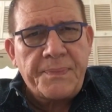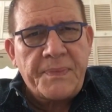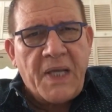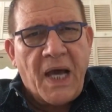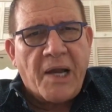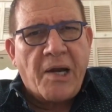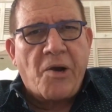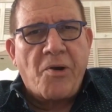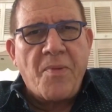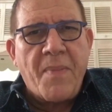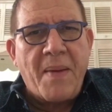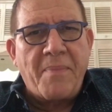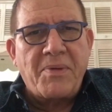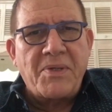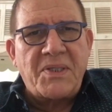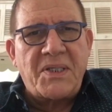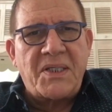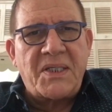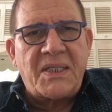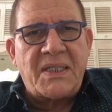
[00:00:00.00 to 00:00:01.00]
And I remember
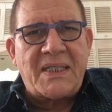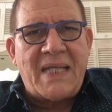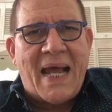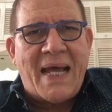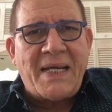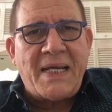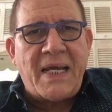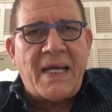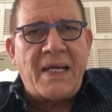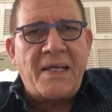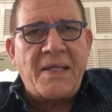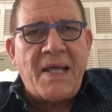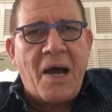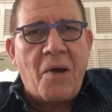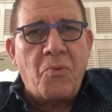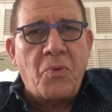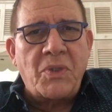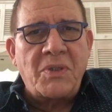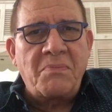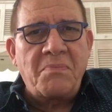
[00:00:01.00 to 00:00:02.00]
standing in that
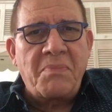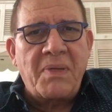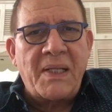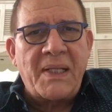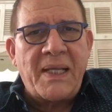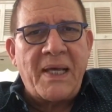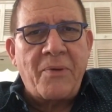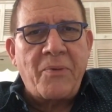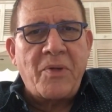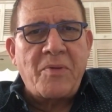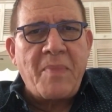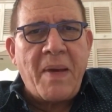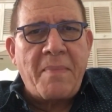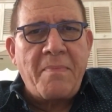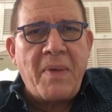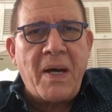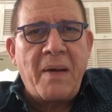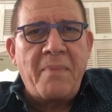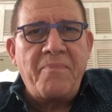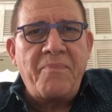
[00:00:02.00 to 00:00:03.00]
wooden building with my
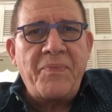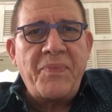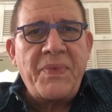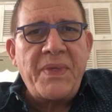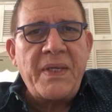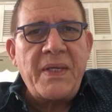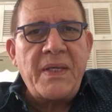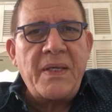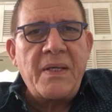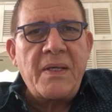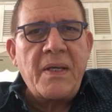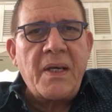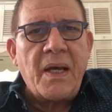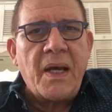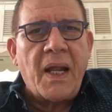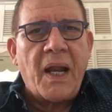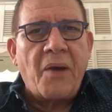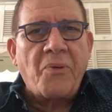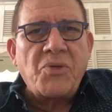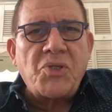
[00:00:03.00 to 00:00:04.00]
mom,
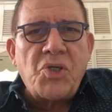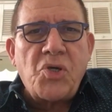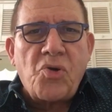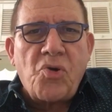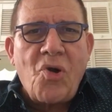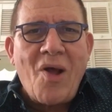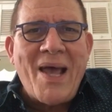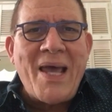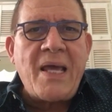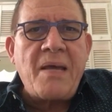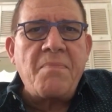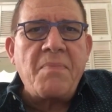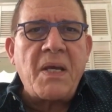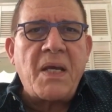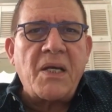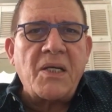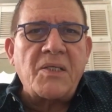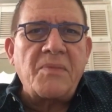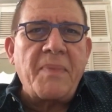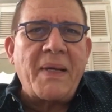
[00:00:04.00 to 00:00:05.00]
and I was crying
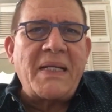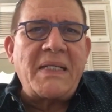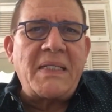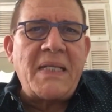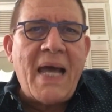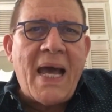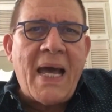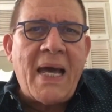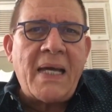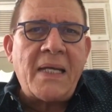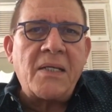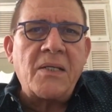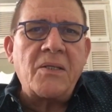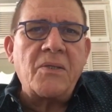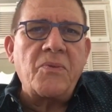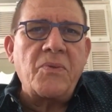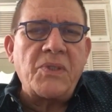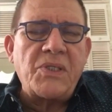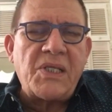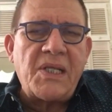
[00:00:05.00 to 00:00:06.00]
because my dad
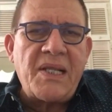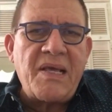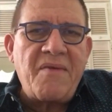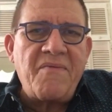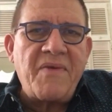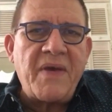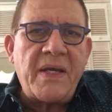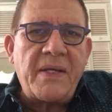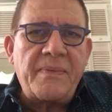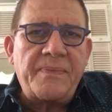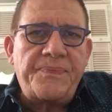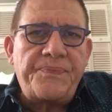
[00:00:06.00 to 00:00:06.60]
was leaving.